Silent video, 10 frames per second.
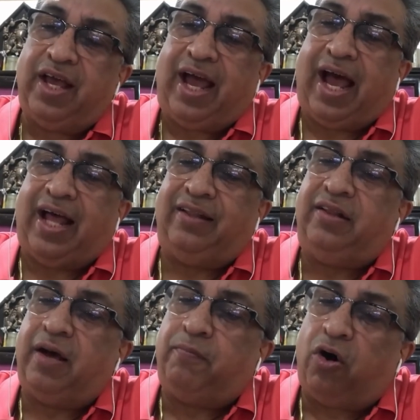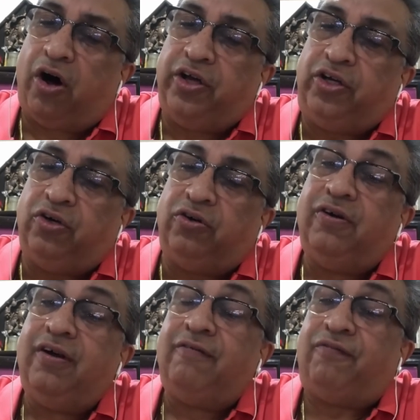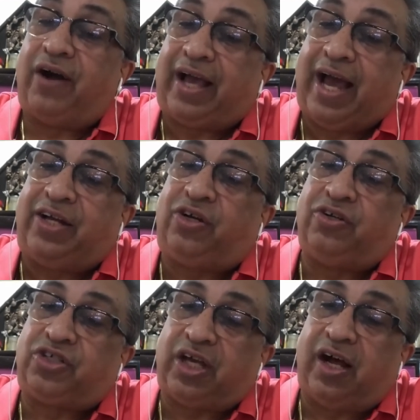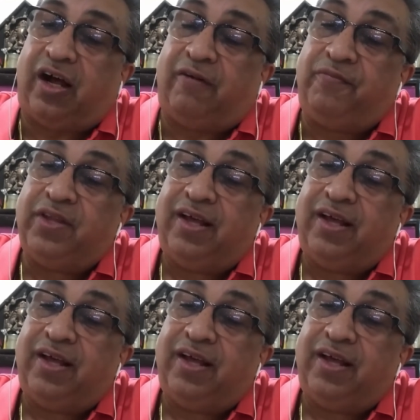And the more you forget to serve,